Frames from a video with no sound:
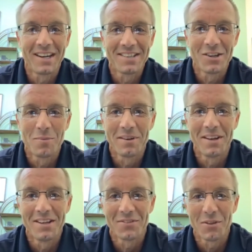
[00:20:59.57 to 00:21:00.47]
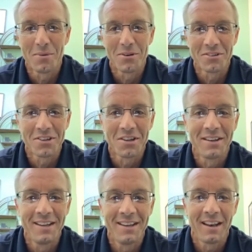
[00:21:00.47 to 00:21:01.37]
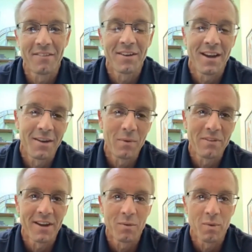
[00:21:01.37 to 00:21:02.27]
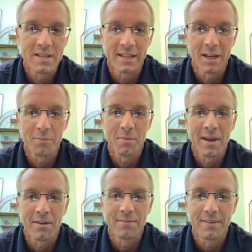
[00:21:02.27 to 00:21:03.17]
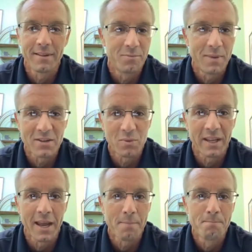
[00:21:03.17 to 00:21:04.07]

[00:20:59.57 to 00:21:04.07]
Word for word: I just hope it does for the person calling in. And if not, we find ways that can help them out as best we can.